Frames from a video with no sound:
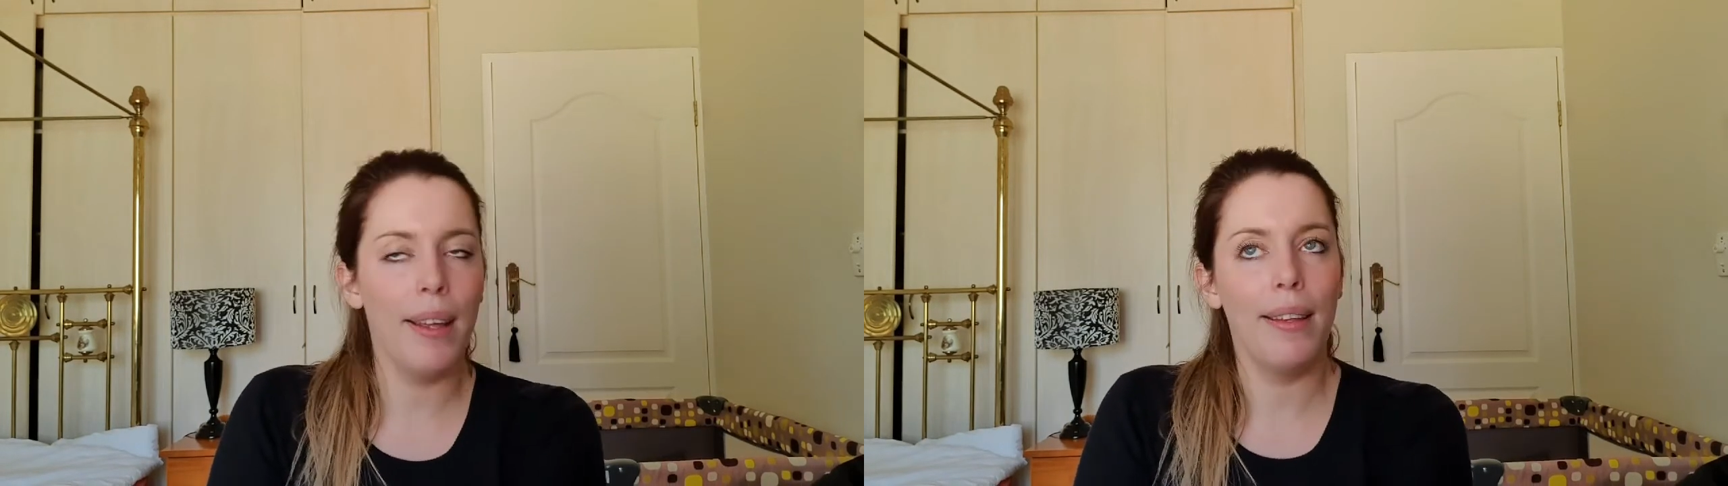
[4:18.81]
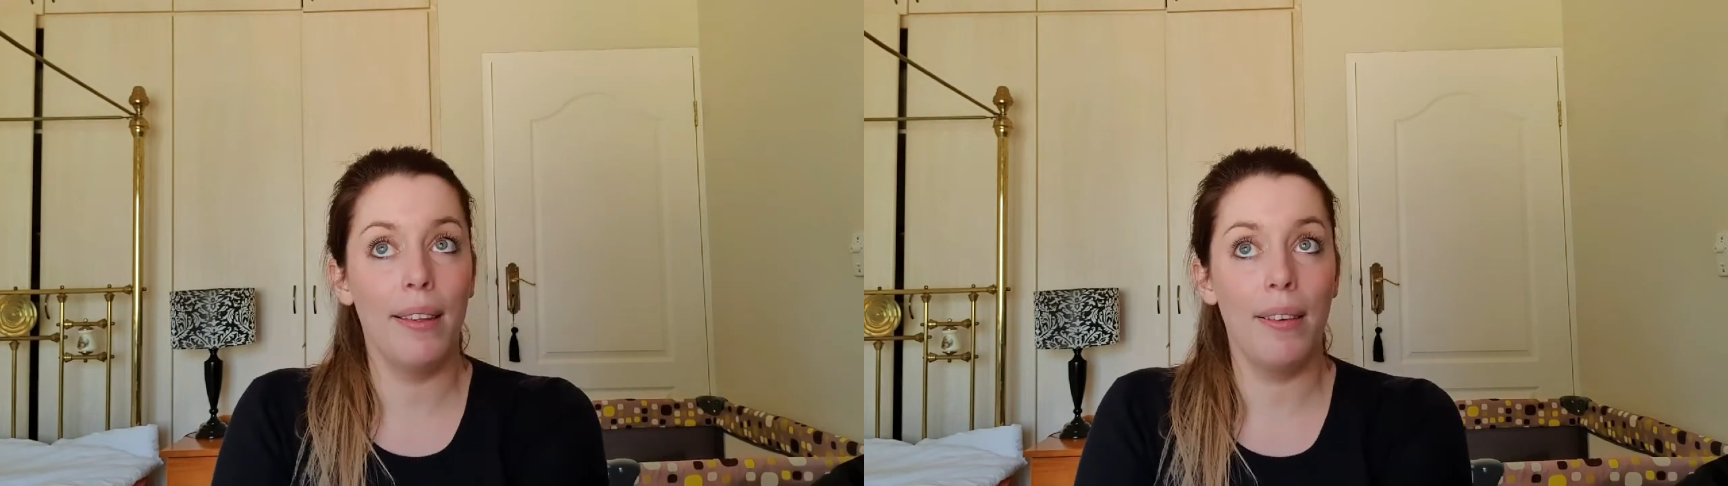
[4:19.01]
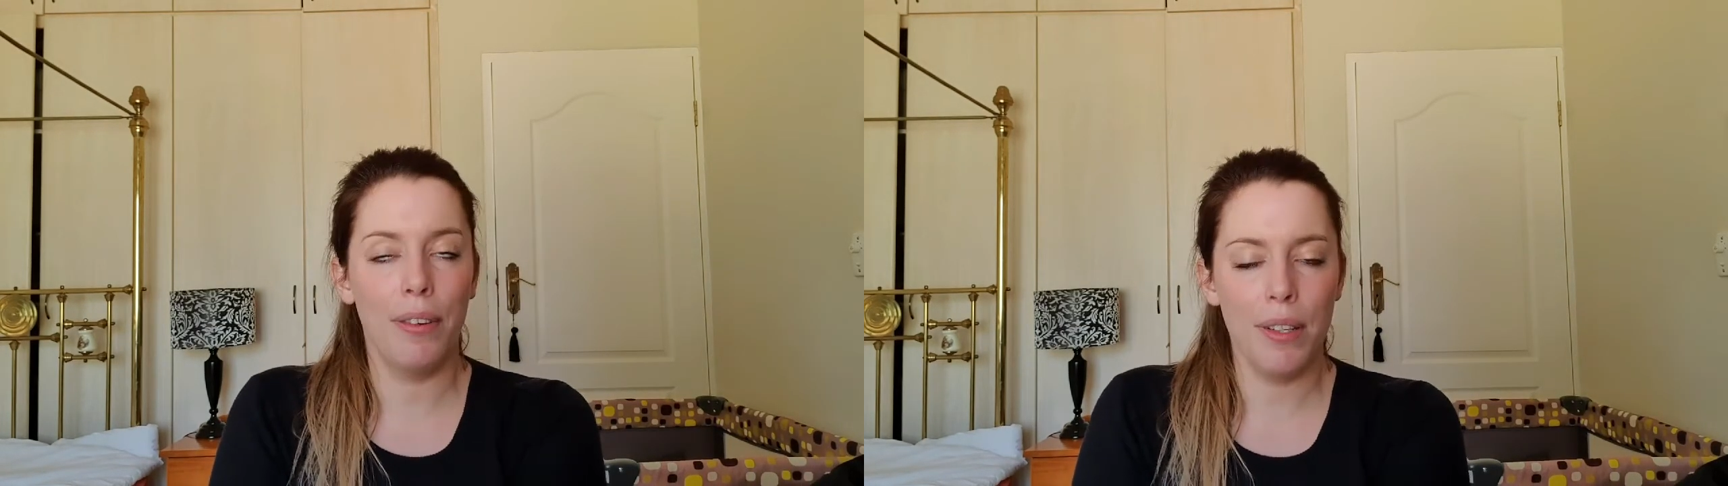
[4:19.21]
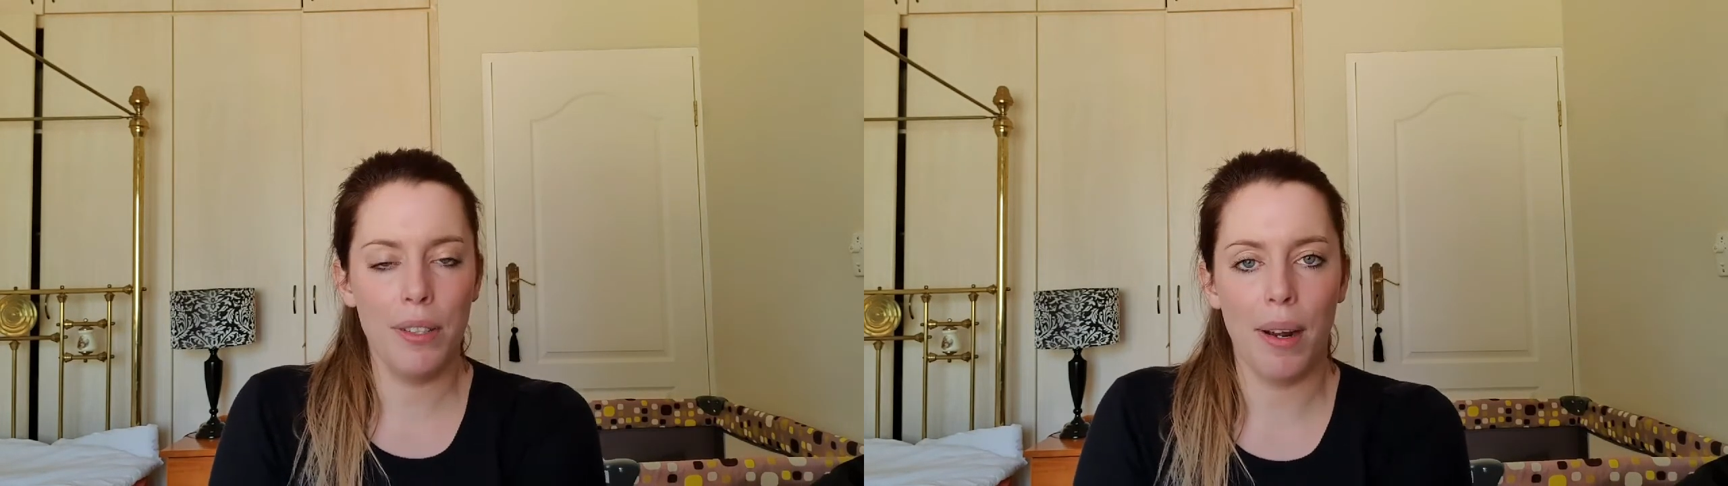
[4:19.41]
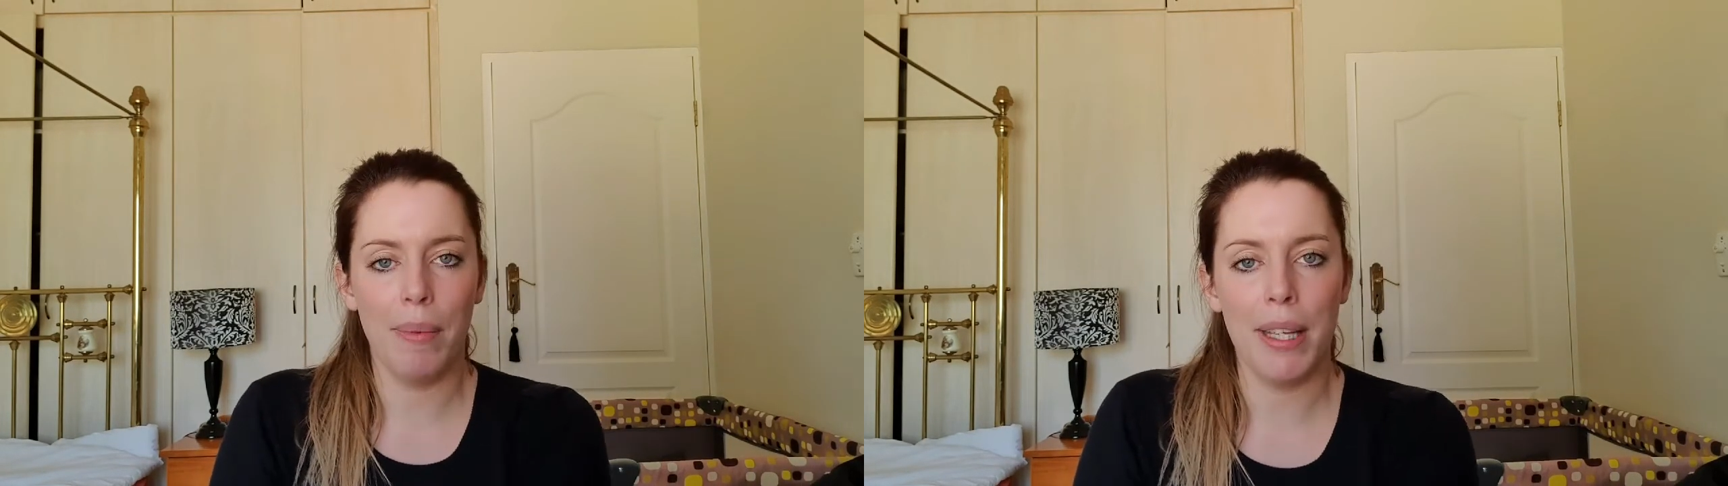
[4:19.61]
in the
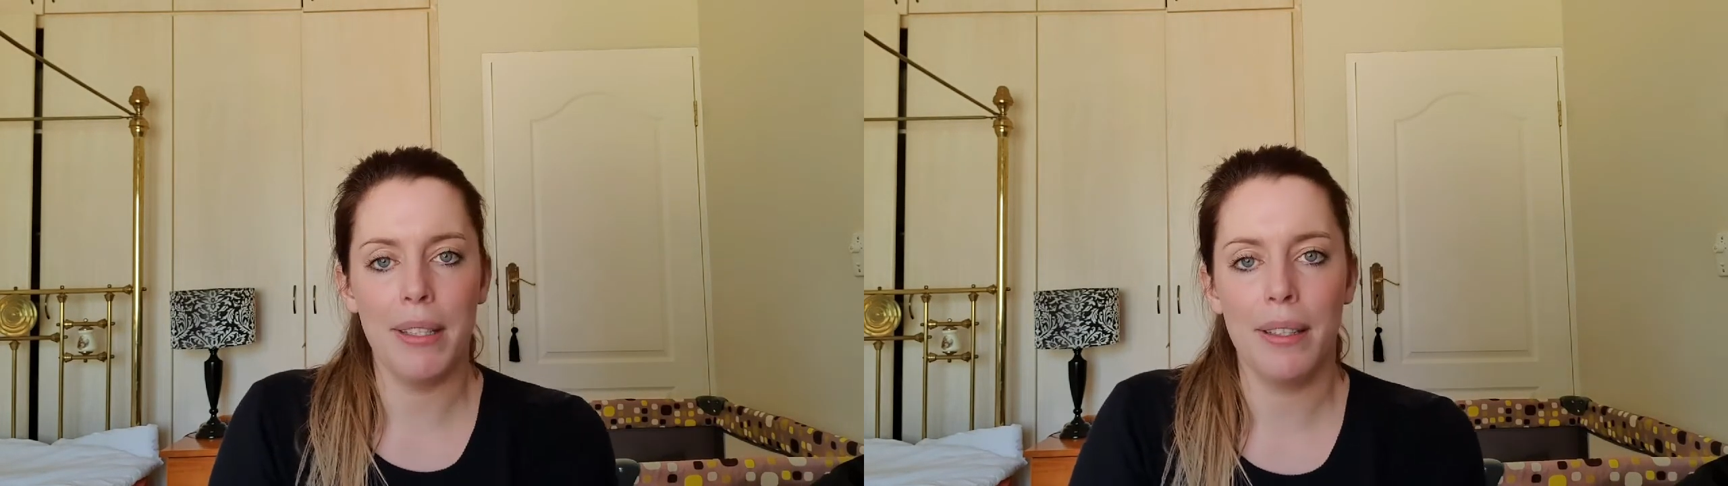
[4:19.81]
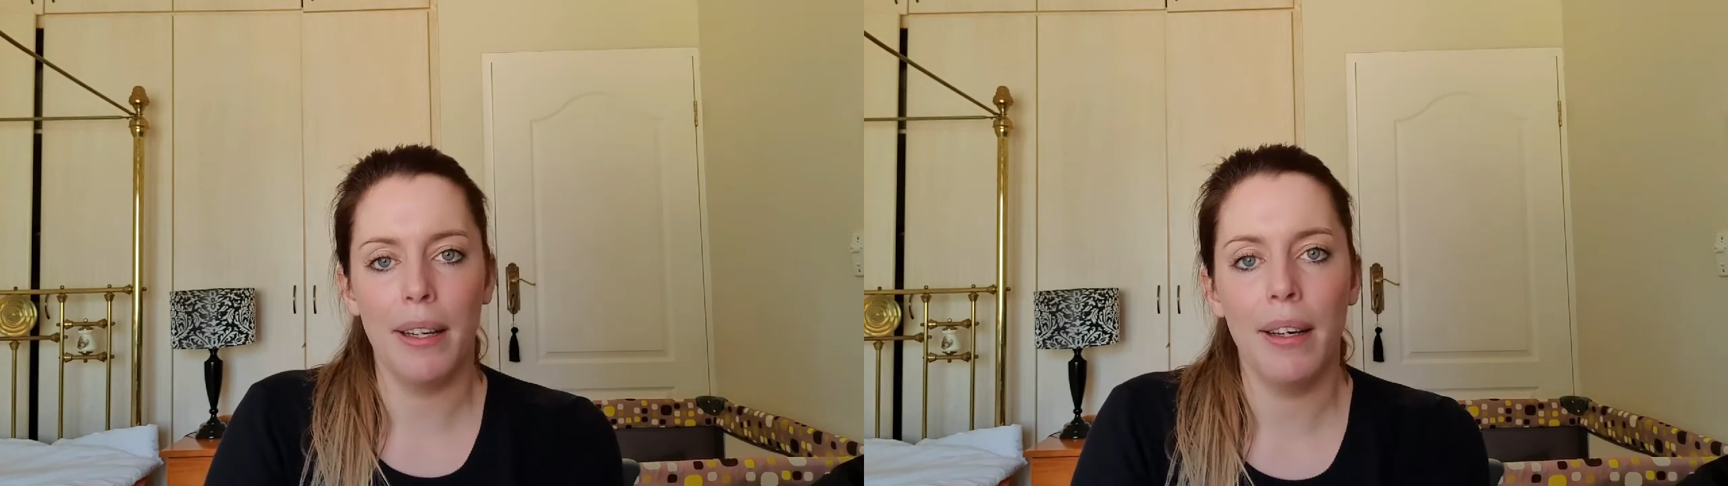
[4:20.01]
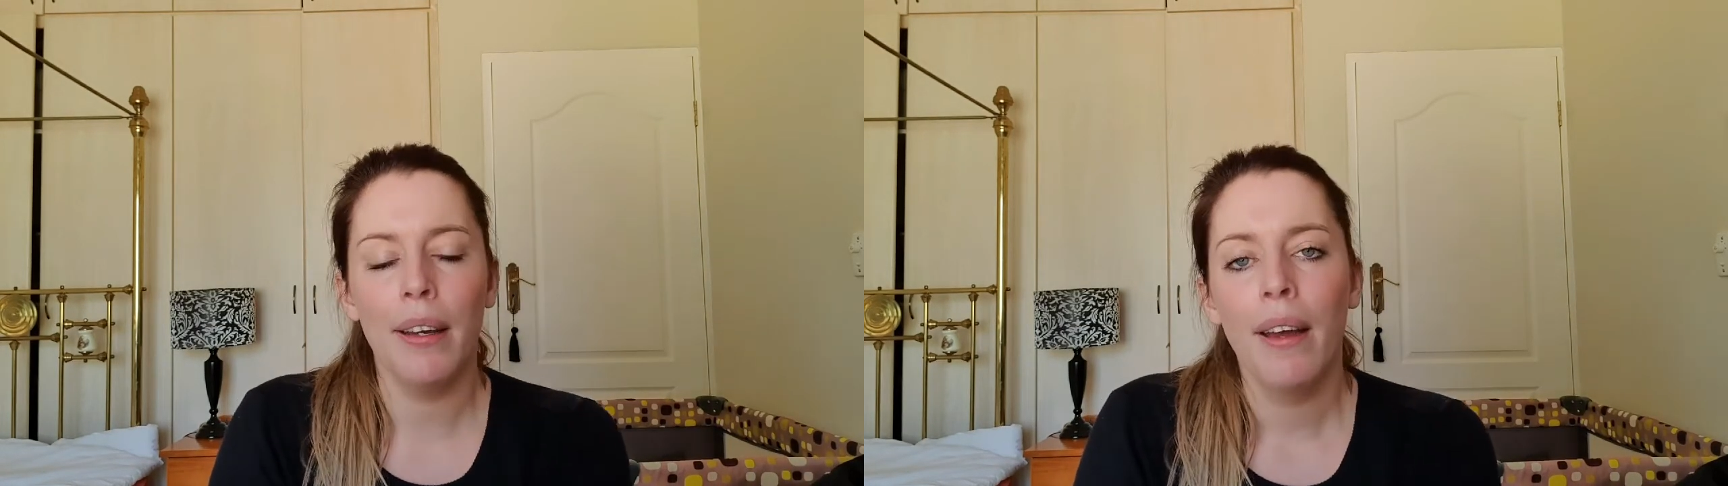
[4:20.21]
first trimester.